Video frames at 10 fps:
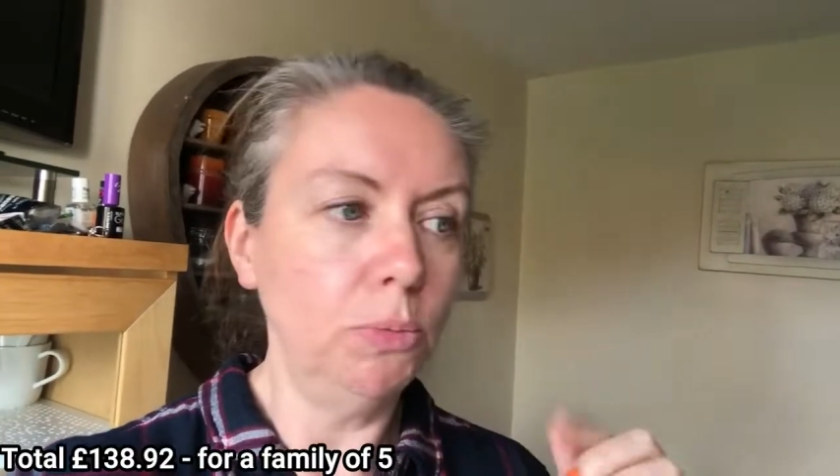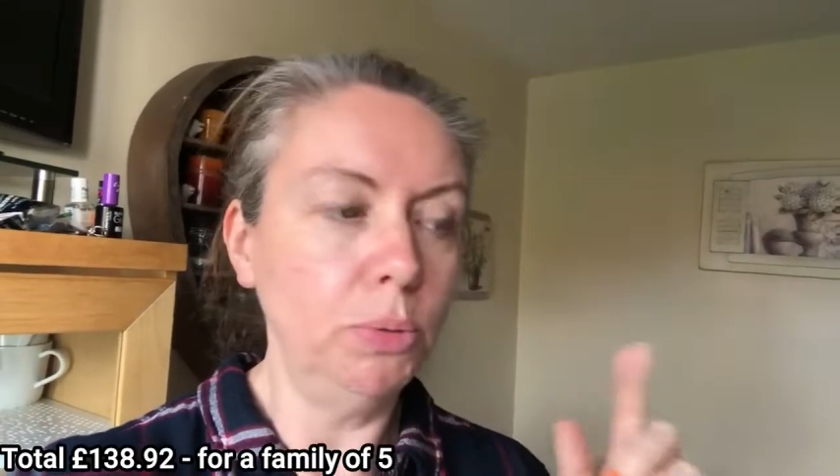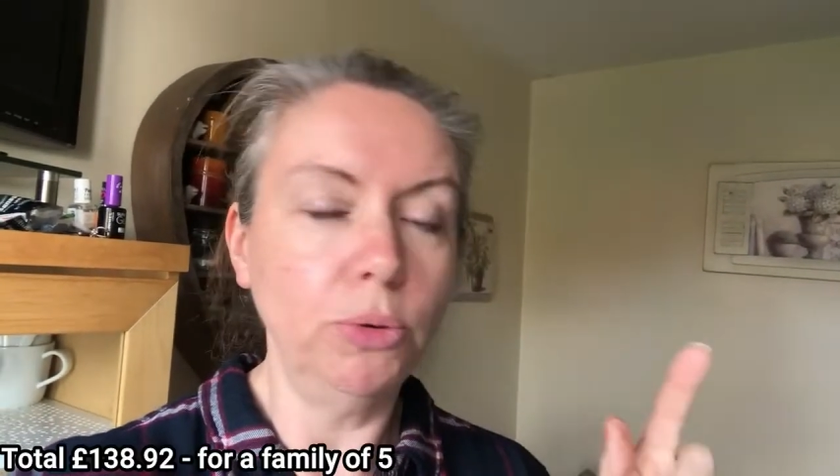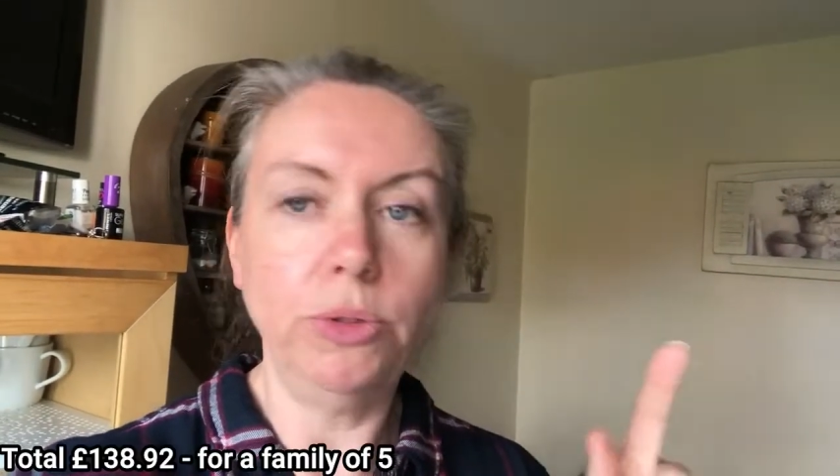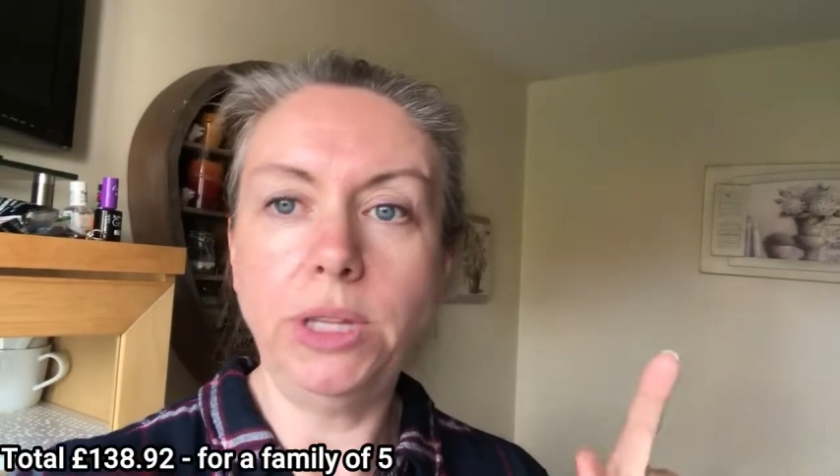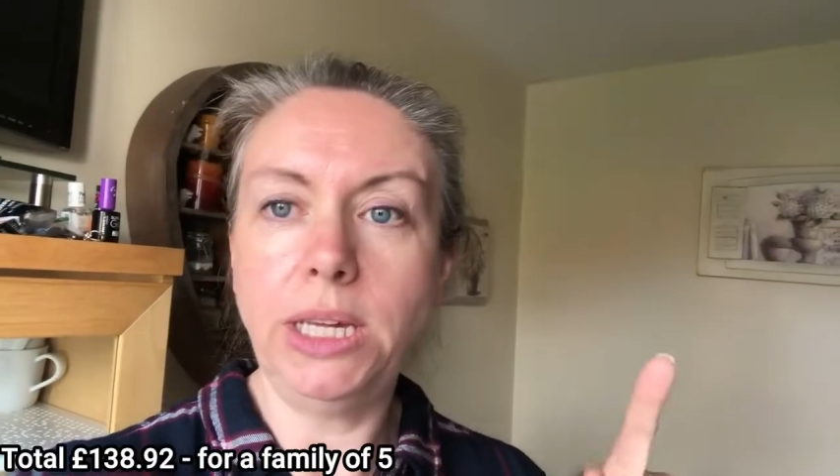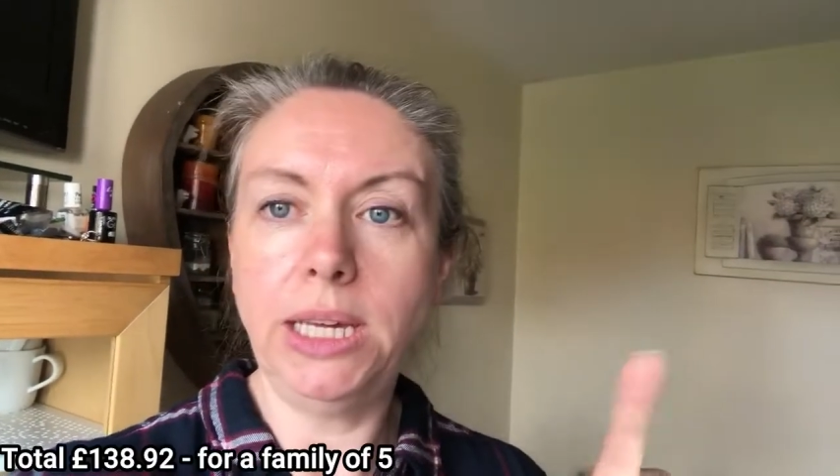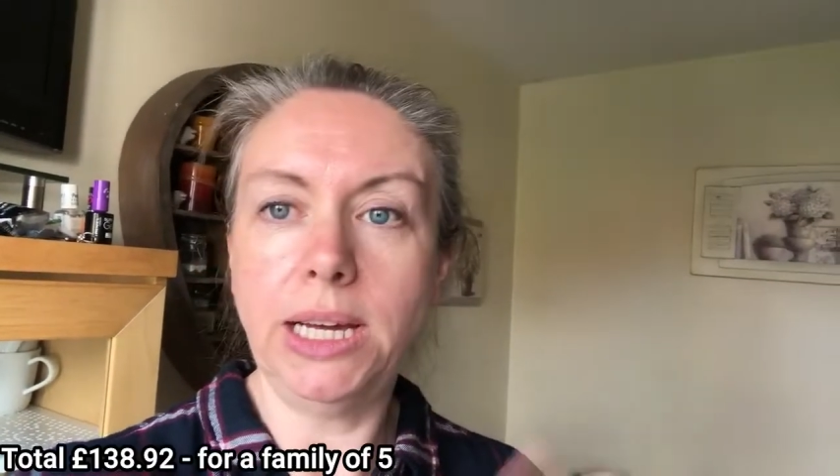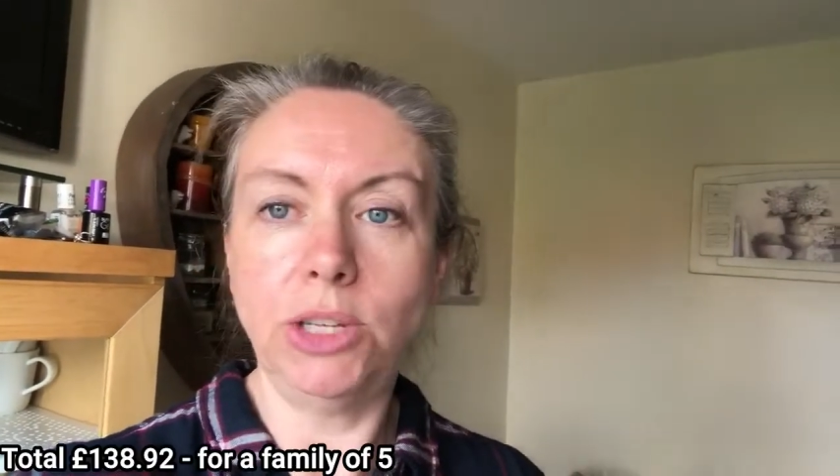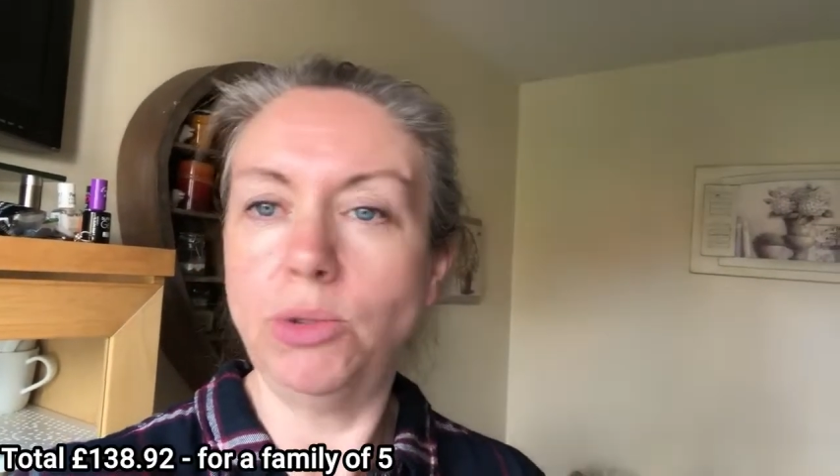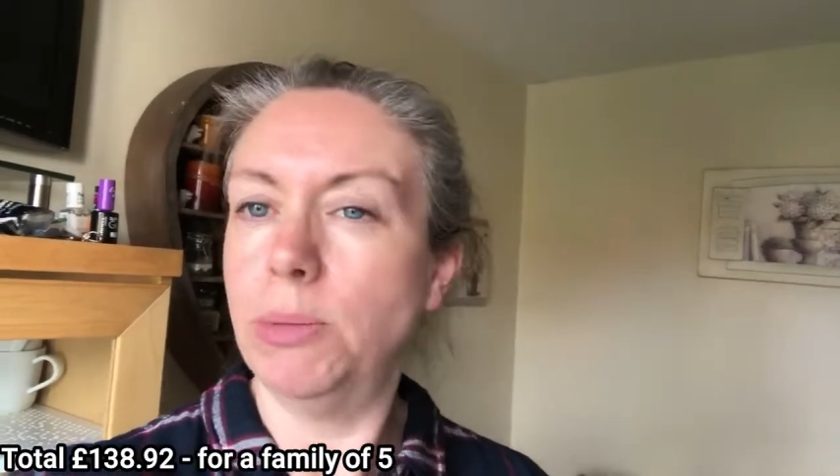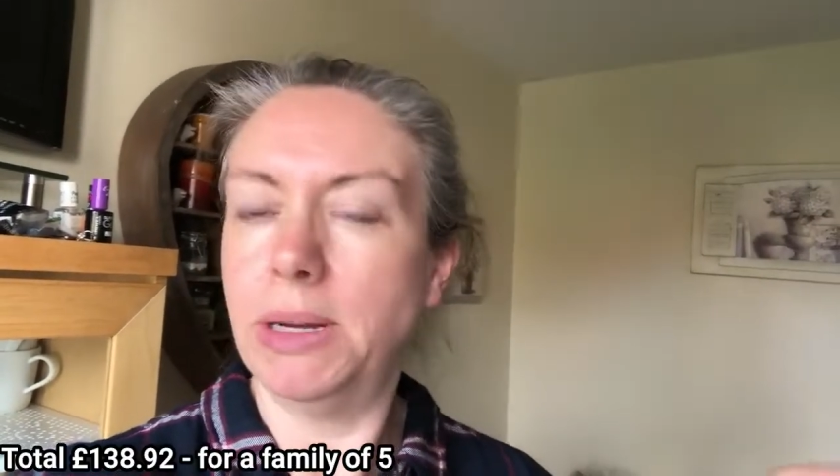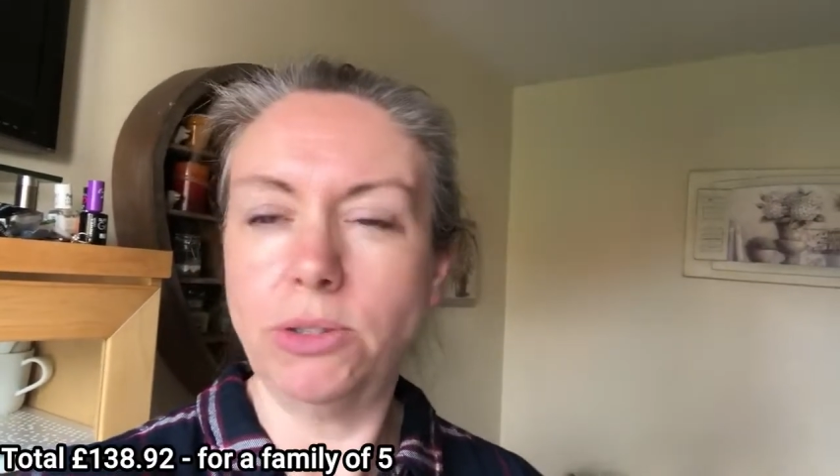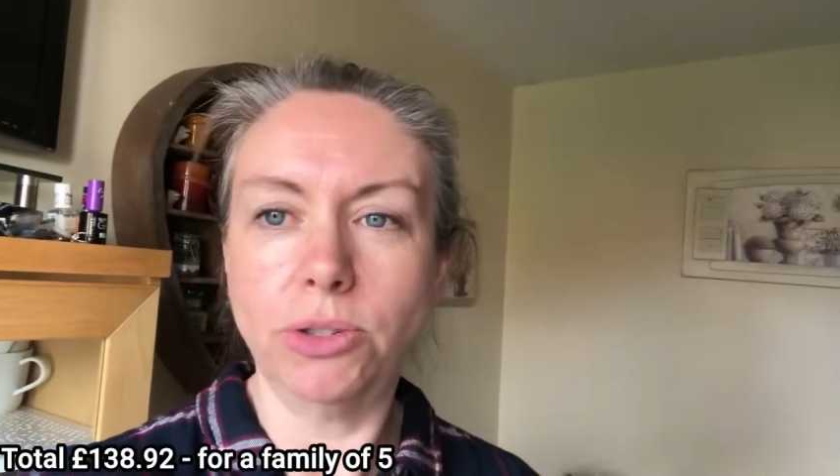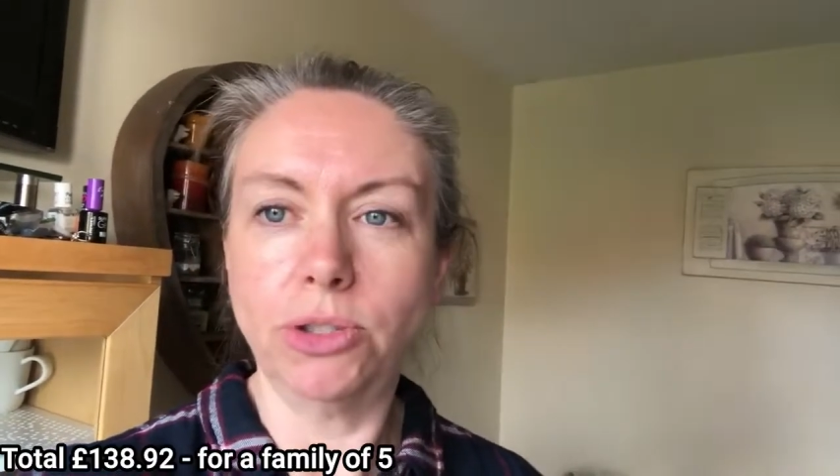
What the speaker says: put the actual amount on